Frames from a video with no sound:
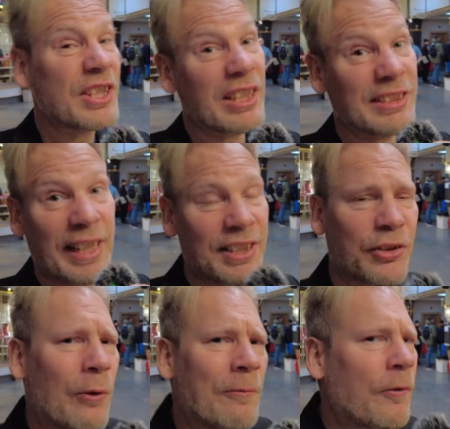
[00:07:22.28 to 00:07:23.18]
Since that's
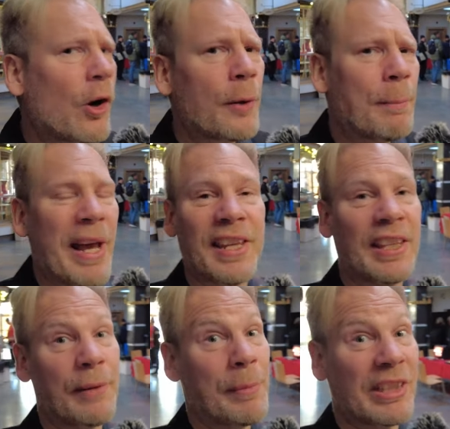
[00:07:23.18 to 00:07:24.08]
so far
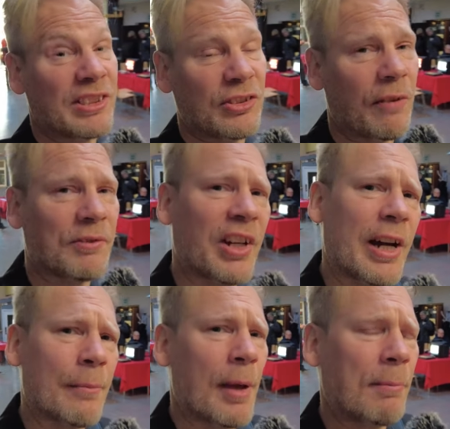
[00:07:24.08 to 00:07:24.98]
back in the mists of
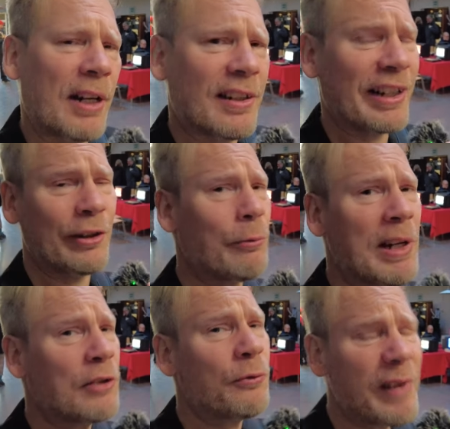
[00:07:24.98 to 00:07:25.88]
time, apparently no
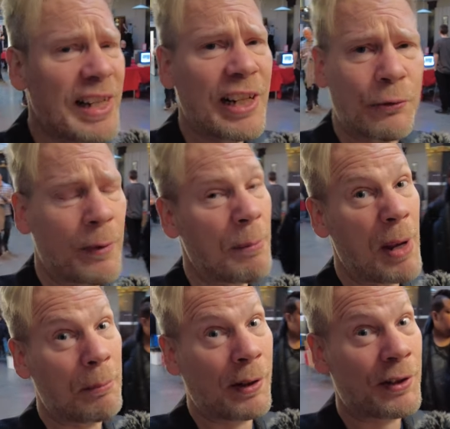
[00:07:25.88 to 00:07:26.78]
one really
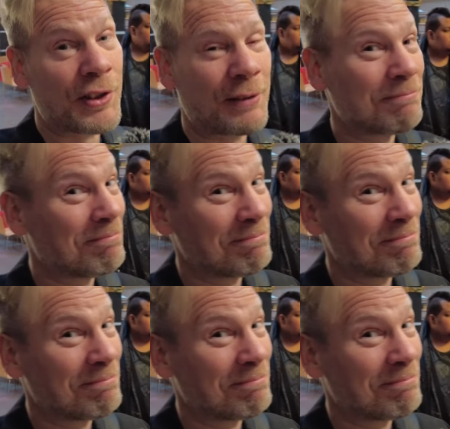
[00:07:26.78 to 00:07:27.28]
remembers.